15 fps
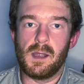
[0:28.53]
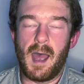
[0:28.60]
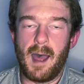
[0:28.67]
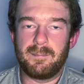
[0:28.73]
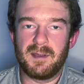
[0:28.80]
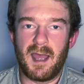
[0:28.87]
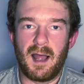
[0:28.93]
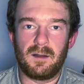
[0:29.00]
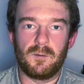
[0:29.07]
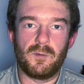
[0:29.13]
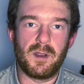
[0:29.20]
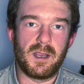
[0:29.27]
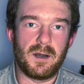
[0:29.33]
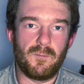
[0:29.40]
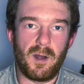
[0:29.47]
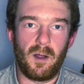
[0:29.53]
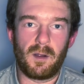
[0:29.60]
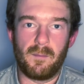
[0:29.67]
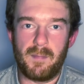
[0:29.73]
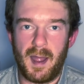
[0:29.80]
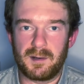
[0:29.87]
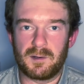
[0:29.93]
happy Halloween.
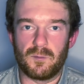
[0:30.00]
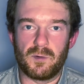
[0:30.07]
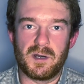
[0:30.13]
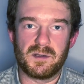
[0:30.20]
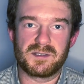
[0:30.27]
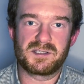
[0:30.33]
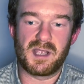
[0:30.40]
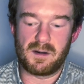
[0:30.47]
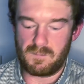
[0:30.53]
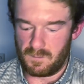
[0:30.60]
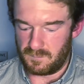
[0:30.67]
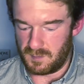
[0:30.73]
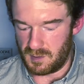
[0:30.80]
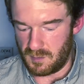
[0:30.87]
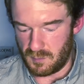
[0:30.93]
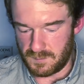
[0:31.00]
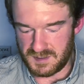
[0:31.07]
Welcome back to Real Scent Review.